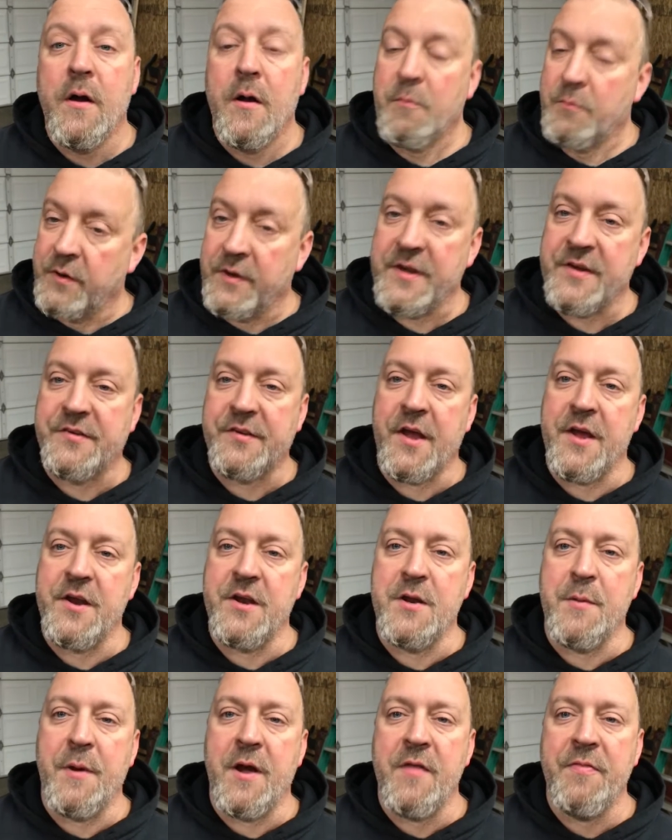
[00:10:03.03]
Really
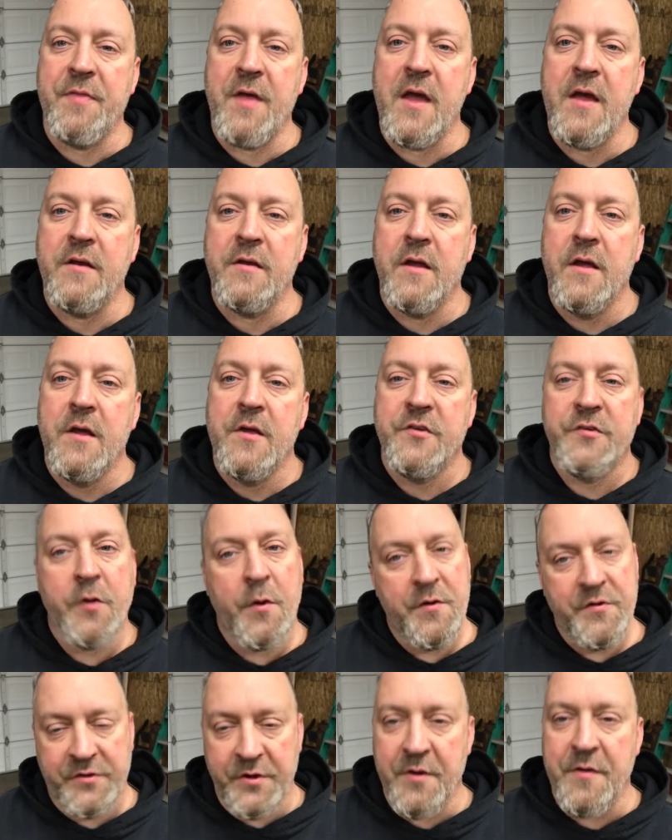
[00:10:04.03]
excited about that.
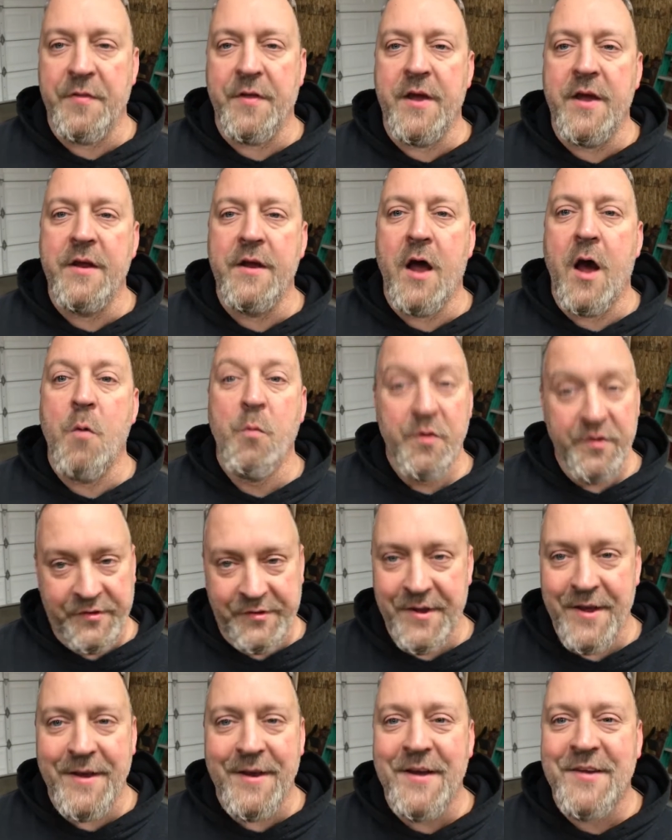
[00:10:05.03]
So until then, we'll
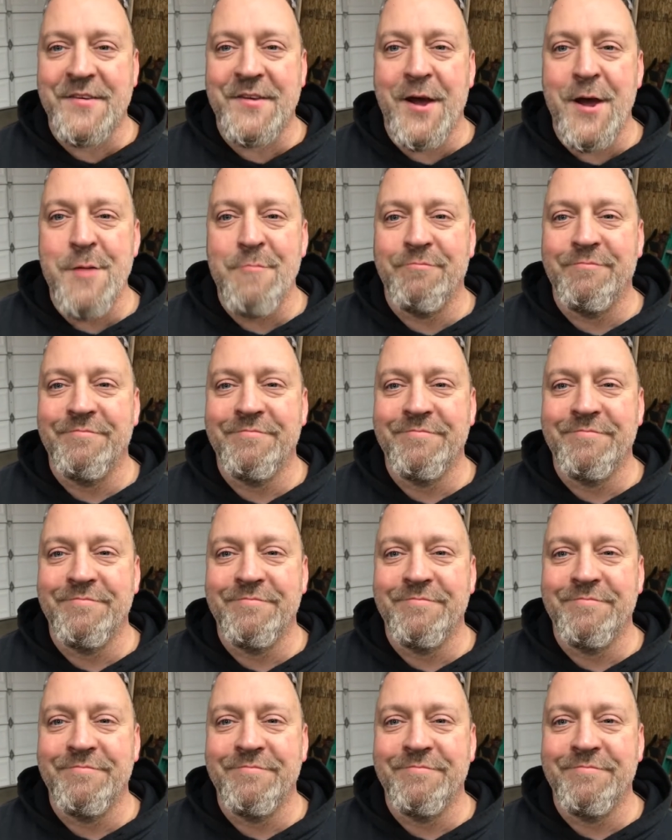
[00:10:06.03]
see you next time.